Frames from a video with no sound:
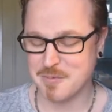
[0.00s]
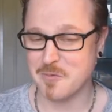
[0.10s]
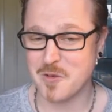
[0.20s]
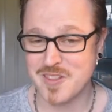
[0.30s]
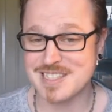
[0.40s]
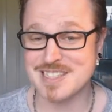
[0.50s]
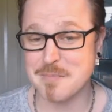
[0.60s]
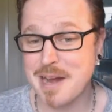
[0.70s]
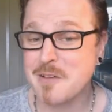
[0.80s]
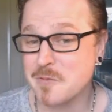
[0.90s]
before this,
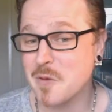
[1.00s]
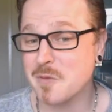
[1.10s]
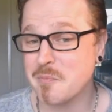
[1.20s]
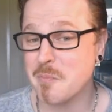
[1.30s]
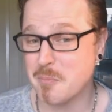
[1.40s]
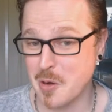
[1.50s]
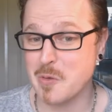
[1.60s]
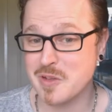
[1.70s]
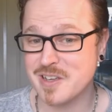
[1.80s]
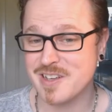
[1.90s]
the microphone
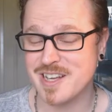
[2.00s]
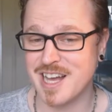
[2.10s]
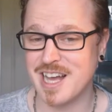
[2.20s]
broke.